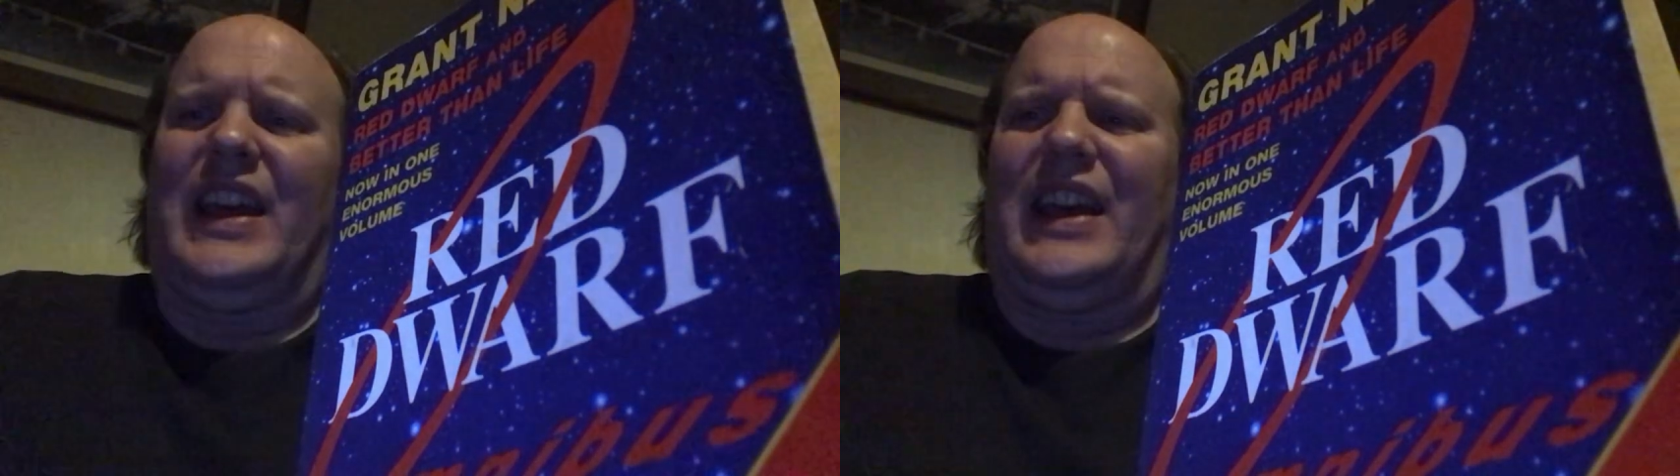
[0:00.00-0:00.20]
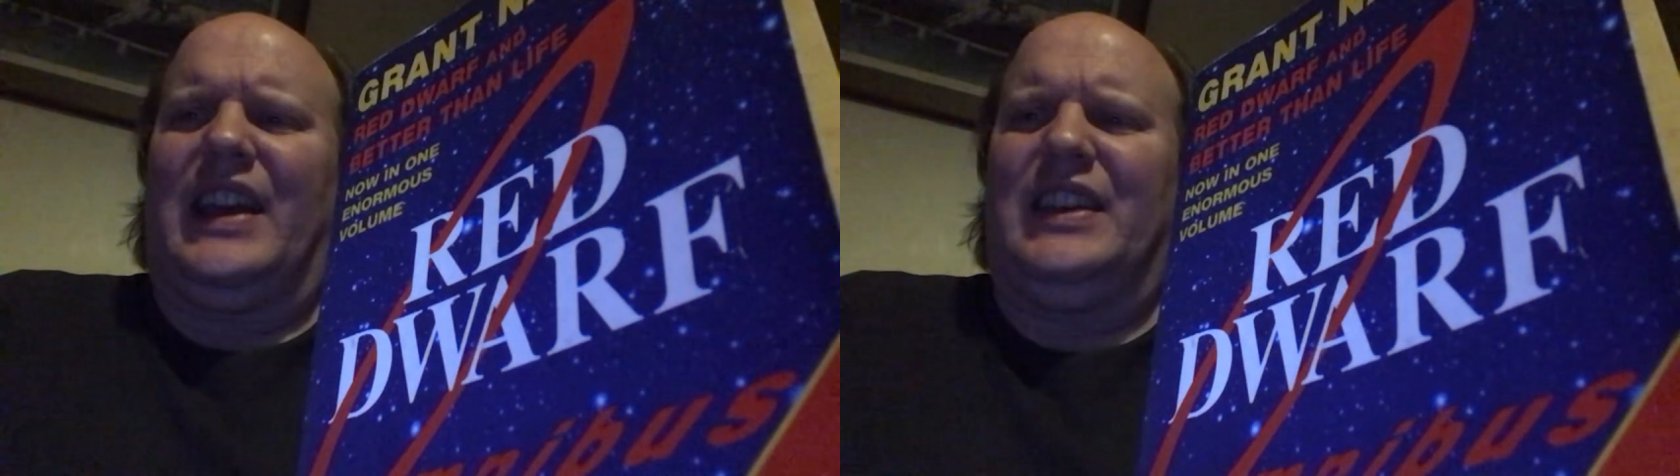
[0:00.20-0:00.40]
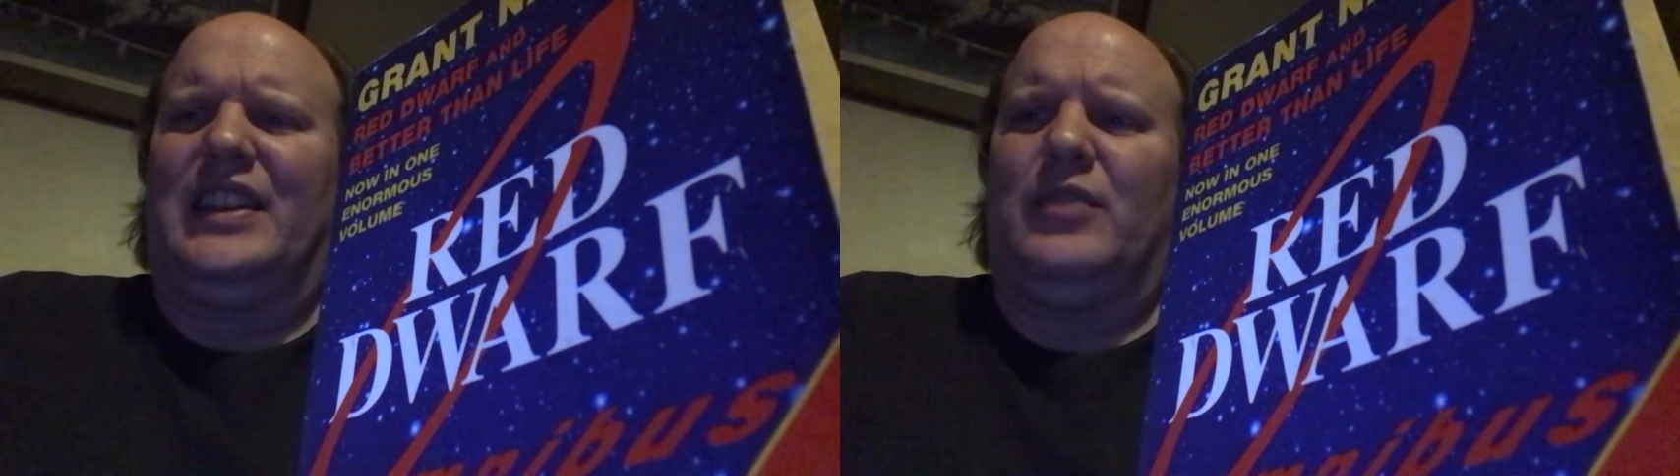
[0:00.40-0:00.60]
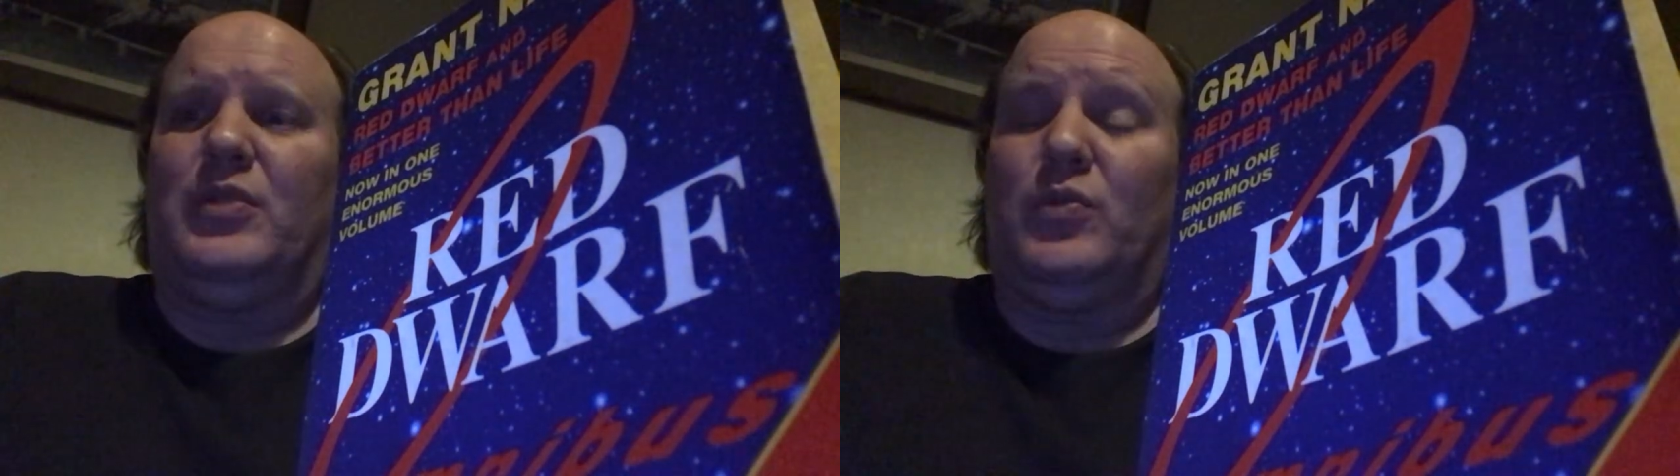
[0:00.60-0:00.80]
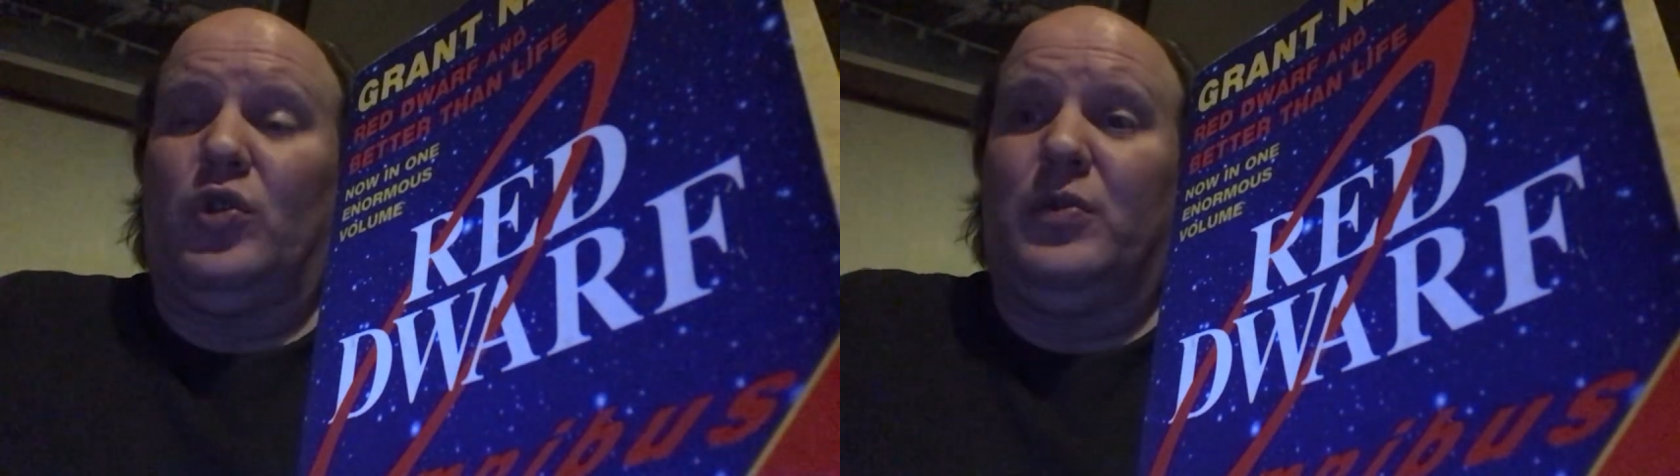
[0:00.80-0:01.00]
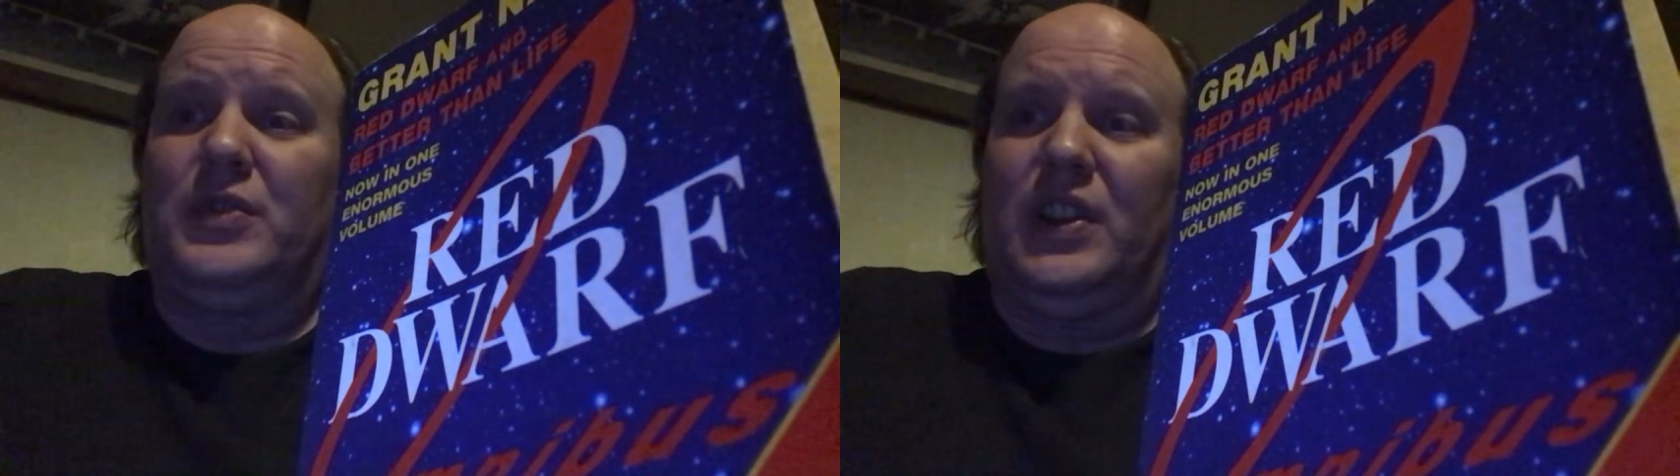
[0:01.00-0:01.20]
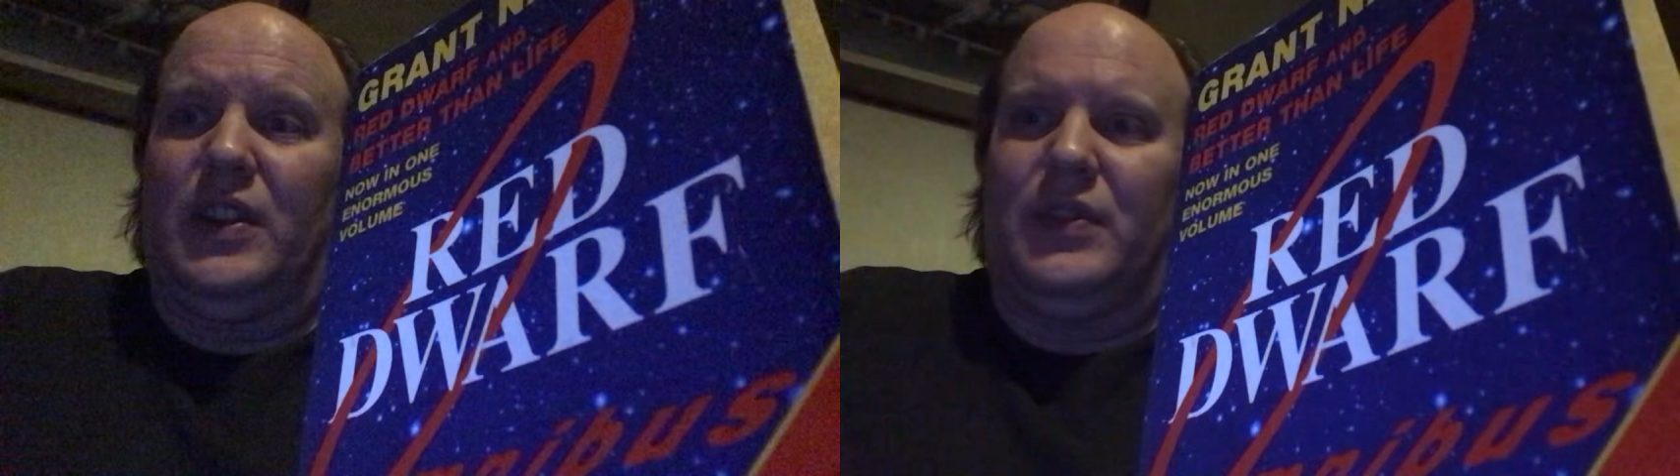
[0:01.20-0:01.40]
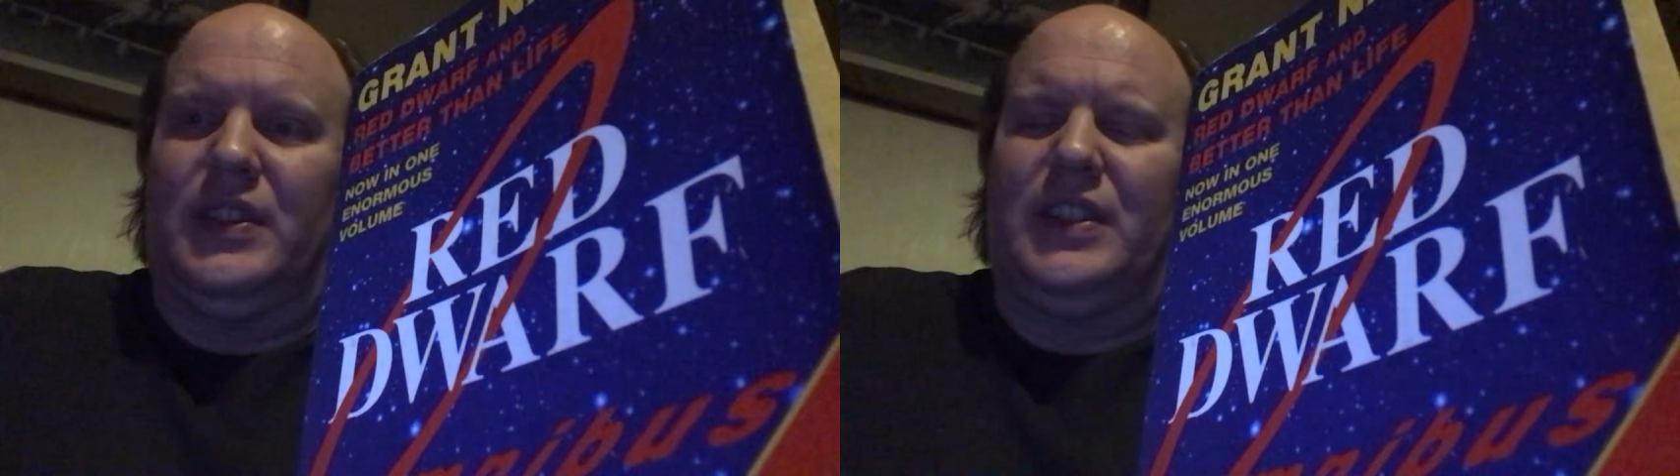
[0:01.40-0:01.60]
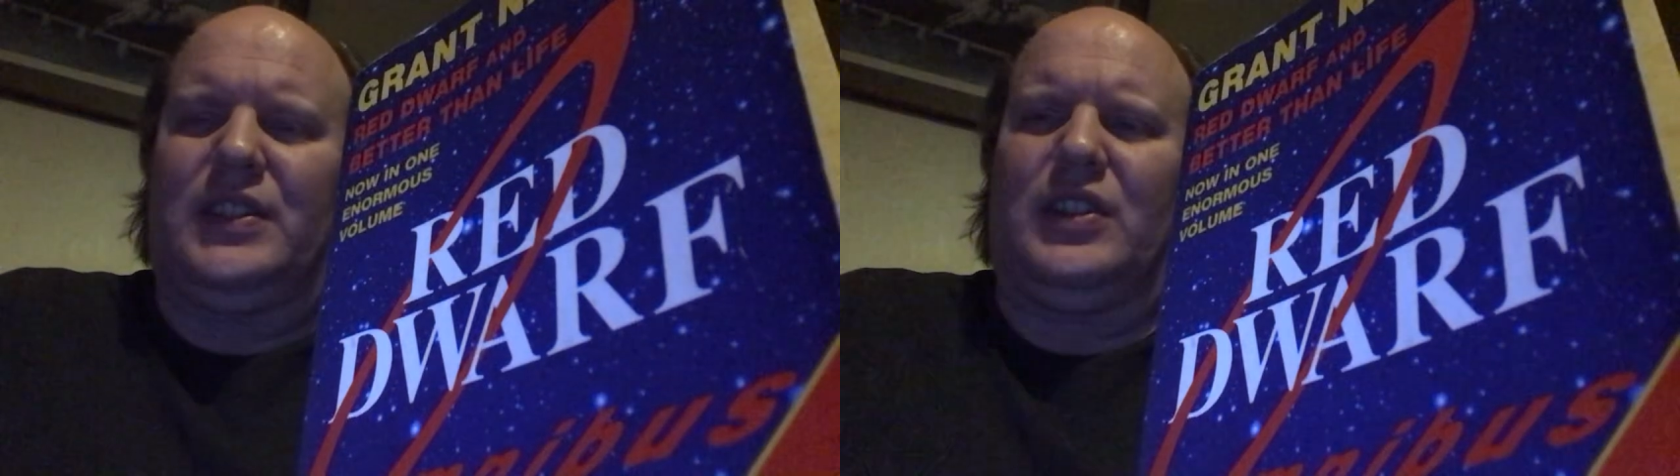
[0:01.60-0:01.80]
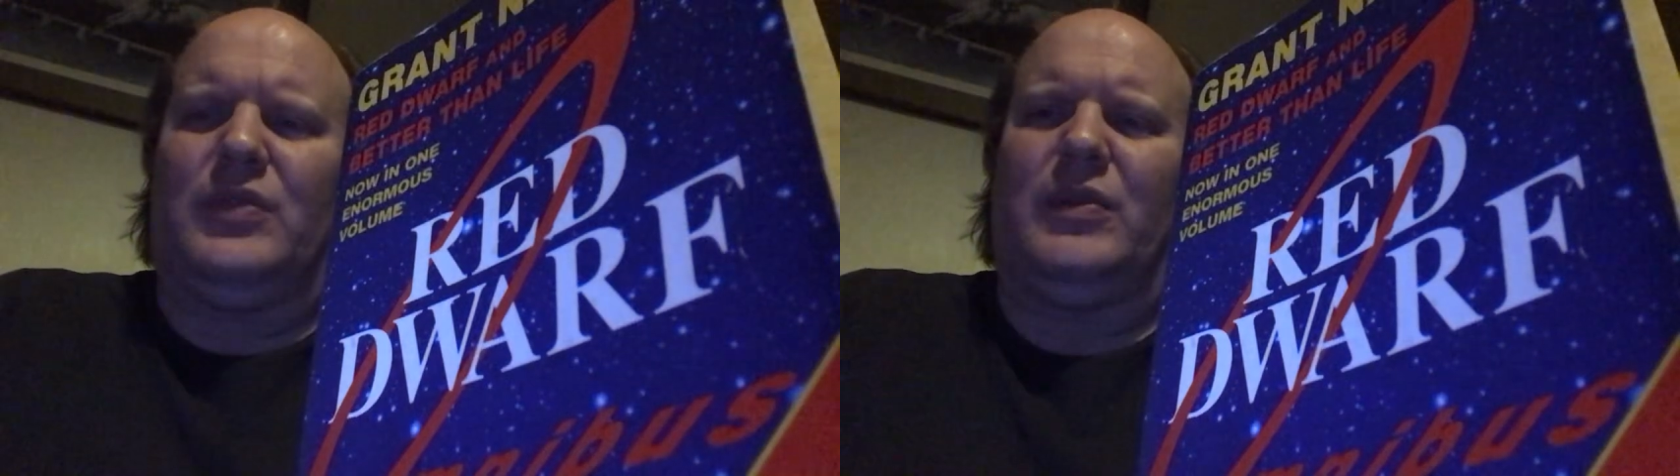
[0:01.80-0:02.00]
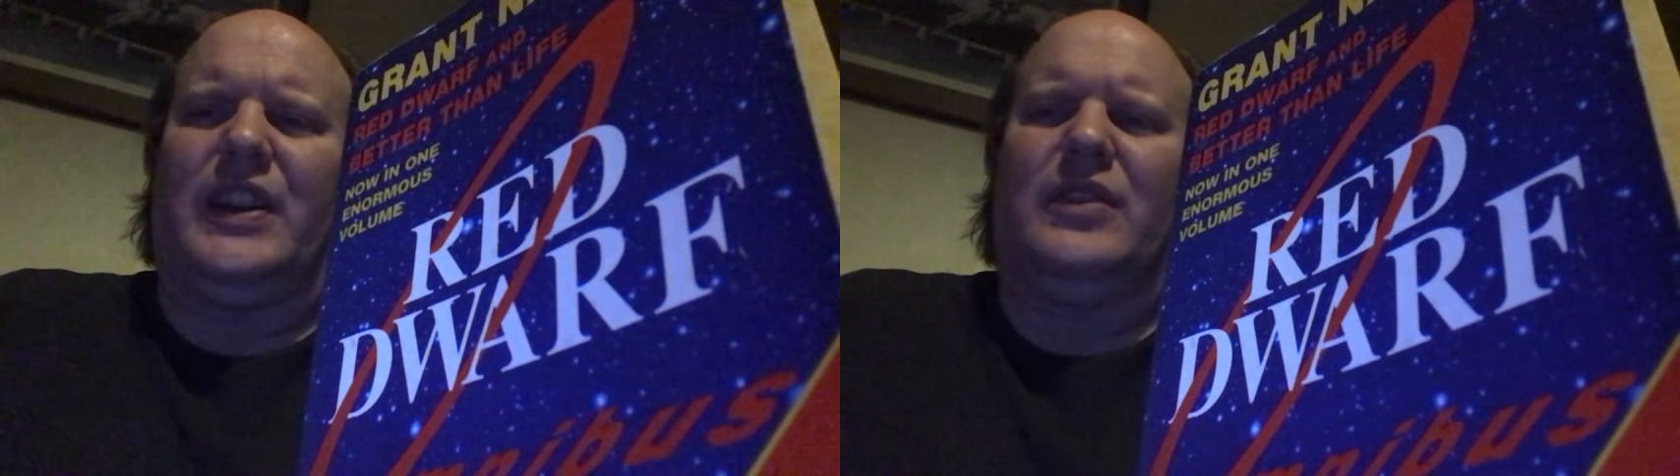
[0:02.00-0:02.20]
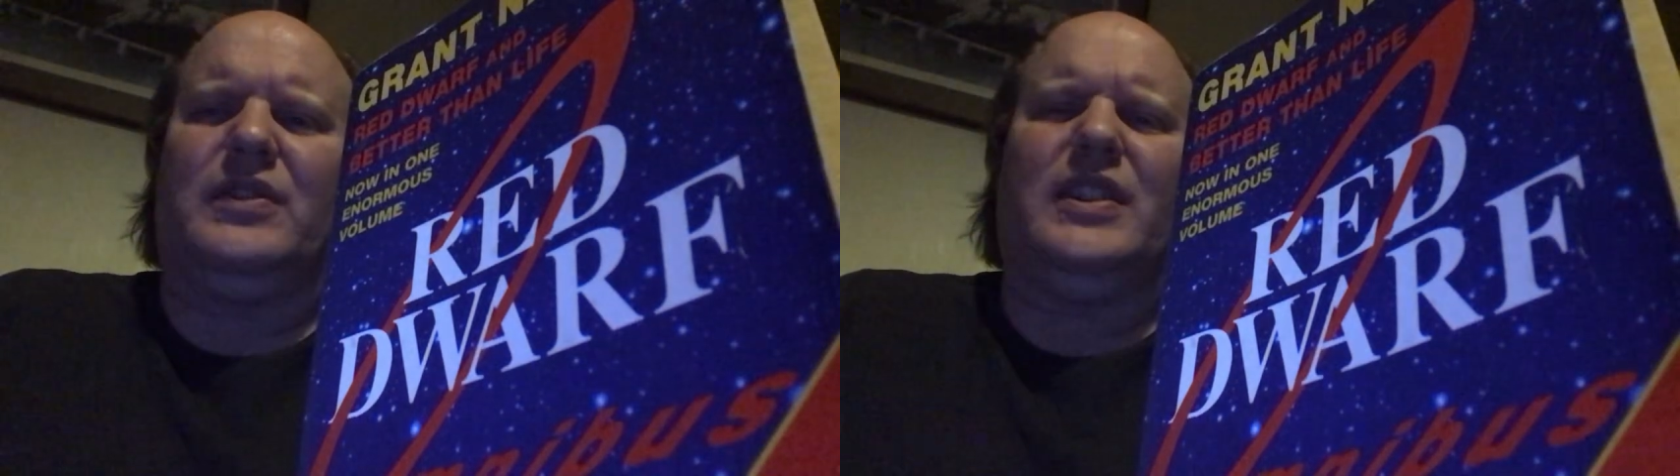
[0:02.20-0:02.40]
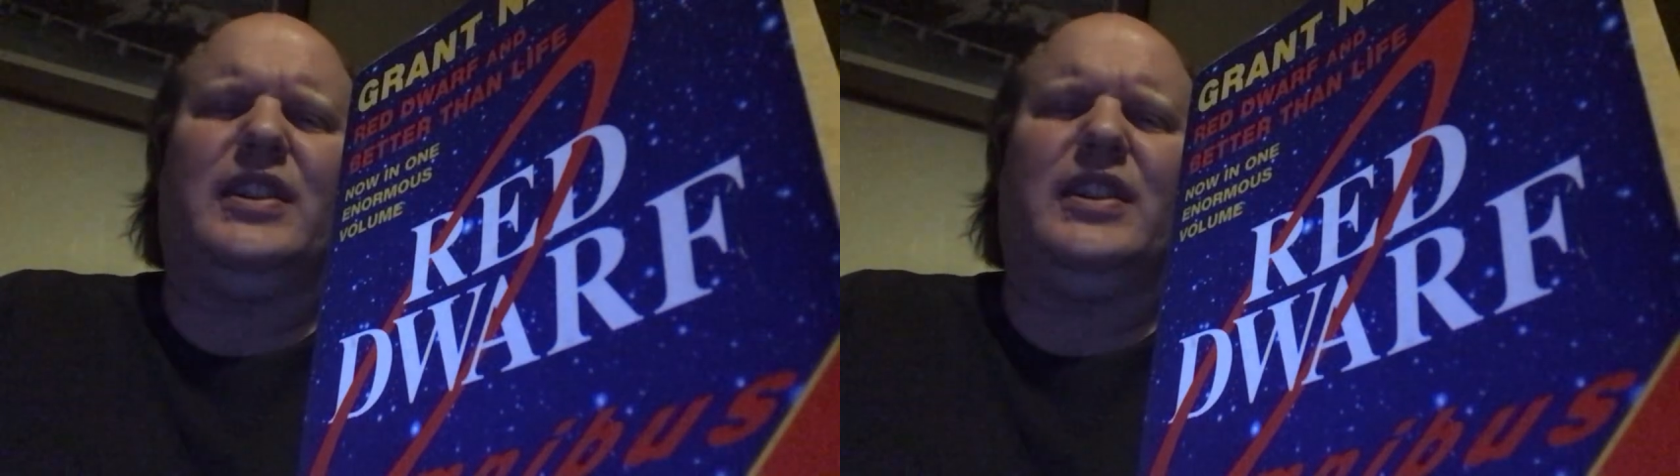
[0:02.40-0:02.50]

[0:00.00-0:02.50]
and a bit more observant this time round.